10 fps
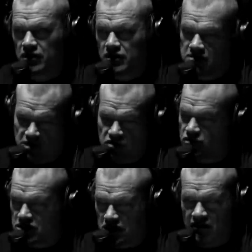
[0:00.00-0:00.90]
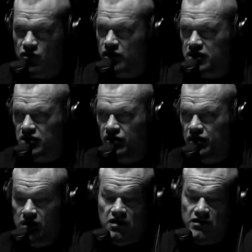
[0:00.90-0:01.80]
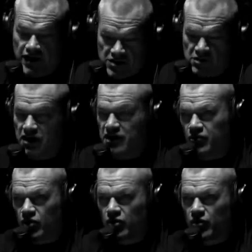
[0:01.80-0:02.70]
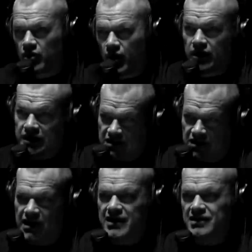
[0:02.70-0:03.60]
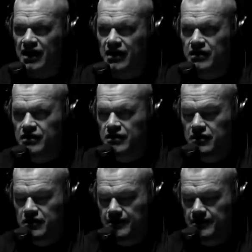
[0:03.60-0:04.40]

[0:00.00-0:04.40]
That mean you get everyone killed? That's what they did in World War One. He didn't like that. Mm.